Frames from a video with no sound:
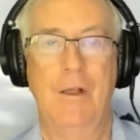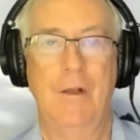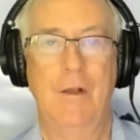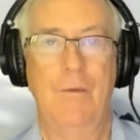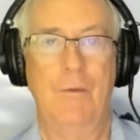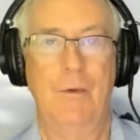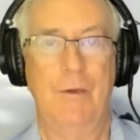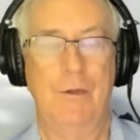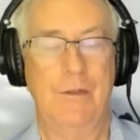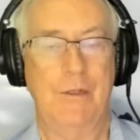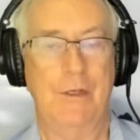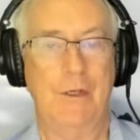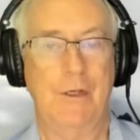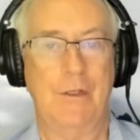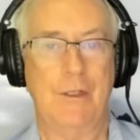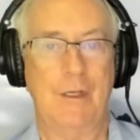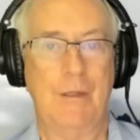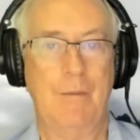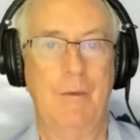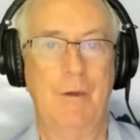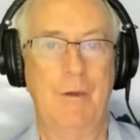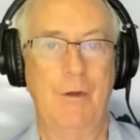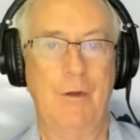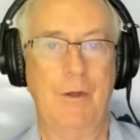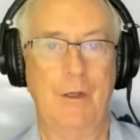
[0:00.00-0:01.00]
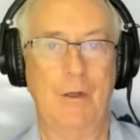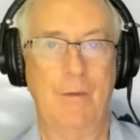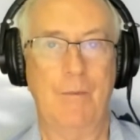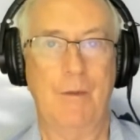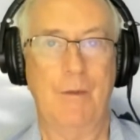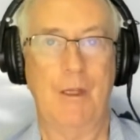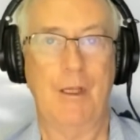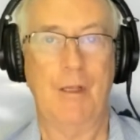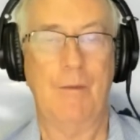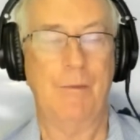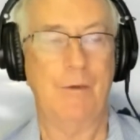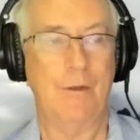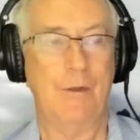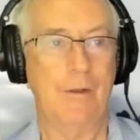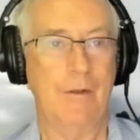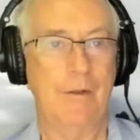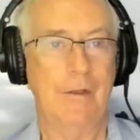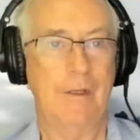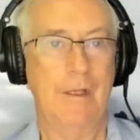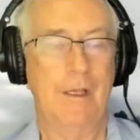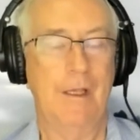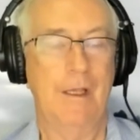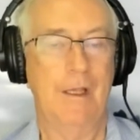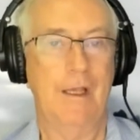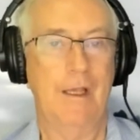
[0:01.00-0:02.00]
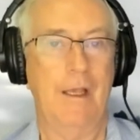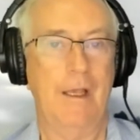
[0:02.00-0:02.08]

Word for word: with sixty million people, mm-hmm.